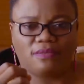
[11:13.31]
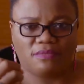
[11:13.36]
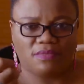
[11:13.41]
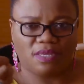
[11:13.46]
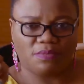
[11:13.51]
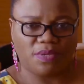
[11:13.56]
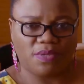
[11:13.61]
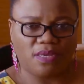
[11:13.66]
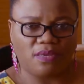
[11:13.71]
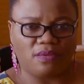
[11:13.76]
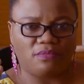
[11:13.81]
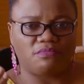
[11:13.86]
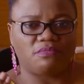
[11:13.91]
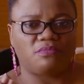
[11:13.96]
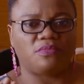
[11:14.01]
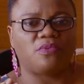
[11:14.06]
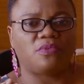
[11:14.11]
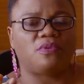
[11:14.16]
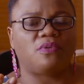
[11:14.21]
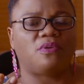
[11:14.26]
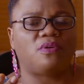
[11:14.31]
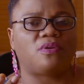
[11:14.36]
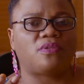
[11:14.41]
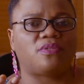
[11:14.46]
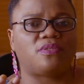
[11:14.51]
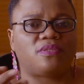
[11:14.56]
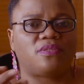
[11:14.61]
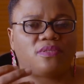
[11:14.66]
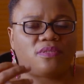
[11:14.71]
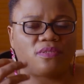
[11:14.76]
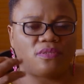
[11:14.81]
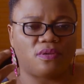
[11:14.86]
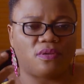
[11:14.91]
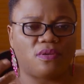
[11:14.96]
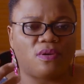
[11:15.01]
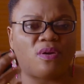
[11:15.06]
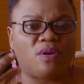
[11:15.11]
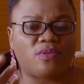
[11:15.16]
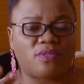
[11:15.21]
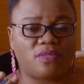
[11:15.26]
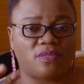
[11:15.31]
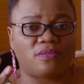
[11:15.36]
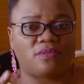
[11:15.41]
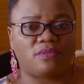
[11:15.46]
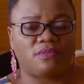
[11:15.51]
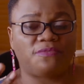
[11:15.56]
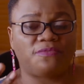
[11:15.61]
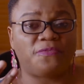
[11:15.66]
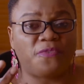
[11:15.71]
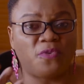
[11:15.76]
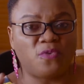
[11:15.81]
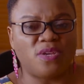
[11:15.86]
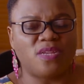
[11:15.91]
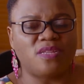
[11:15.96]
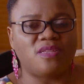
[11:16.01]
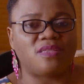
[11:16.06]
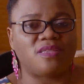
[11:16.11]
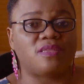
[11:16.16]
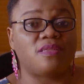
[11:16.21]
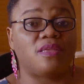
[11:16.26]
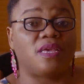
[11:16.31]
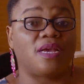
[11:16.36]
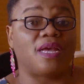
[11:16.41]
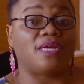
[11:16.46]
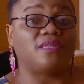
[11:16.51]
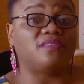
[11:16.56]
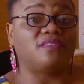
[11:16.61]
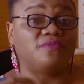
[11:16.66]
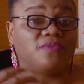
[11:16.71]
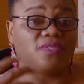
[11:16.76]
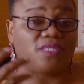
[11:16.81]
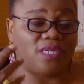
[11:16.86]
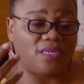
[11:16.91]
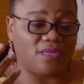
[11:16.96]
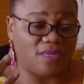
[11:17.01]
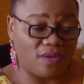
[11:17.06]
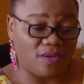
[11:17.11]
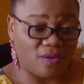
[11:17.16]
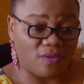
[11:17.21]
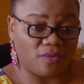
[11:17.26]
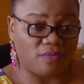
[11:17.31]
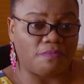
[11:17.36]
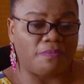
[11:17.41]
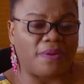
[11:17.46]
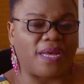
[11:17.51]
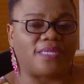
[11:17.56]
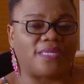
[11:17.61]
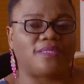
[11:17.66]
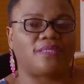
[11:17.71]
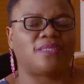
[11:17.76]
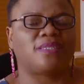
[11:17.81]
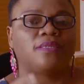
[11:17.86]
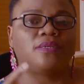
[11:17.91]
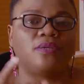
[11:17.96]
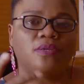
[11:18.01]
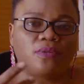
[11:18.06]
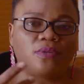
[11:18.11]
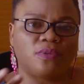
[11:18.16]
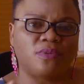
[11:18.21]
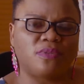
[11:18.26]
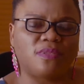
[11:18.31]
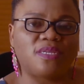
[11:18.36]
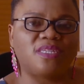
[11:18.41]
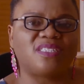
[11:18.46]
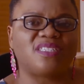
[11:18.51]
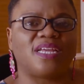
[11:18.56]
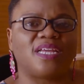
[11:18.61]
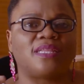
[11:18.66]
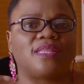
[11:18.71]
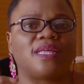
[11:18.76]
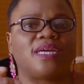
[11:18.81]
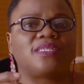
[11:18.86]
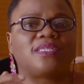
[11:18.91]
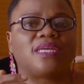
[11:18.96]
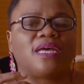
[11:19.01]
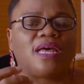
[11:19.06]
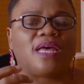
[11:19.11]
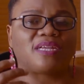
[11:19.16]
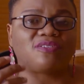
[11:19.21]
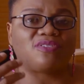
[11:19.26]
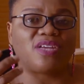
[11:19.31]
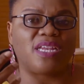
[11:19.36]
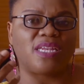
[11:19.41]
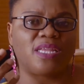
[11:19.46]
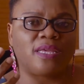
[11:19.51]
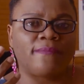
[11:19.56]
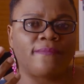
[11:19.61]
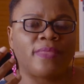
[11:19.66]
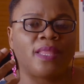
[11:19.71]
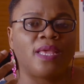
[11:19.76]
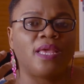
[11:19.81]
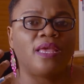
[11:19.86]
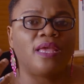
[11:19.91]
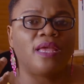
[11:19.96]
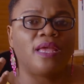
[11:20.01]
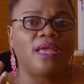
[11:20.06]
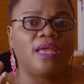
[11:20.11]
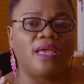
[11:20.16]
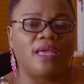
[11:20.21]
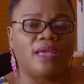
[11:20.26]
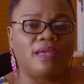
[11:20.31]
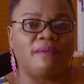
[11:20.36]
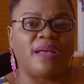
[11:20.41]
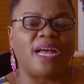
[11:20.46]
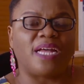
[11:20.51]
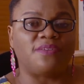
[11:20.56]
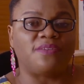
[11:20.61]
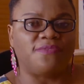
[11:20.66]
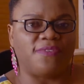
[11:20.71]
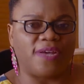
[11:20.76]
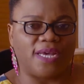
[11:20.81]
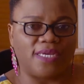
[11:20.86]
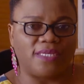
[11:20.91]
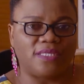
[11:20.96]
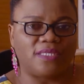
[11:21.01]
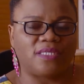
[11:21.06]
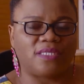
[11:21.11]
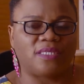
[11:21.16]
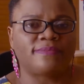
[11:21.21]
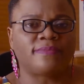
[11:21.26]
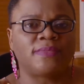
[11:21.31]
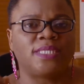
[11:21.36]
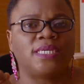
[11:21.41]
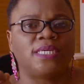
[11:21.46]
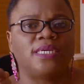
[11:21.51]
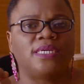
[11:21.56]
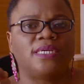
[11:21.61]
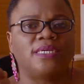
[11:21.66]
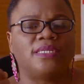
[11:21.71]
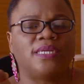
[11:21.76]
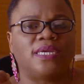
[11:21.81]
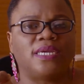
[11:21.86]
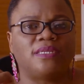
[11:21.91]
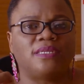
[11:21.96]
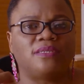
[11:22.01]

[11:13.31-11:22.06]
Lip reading: maybe hot fluids. They can even take a hot bath, things like that are actually advised. Then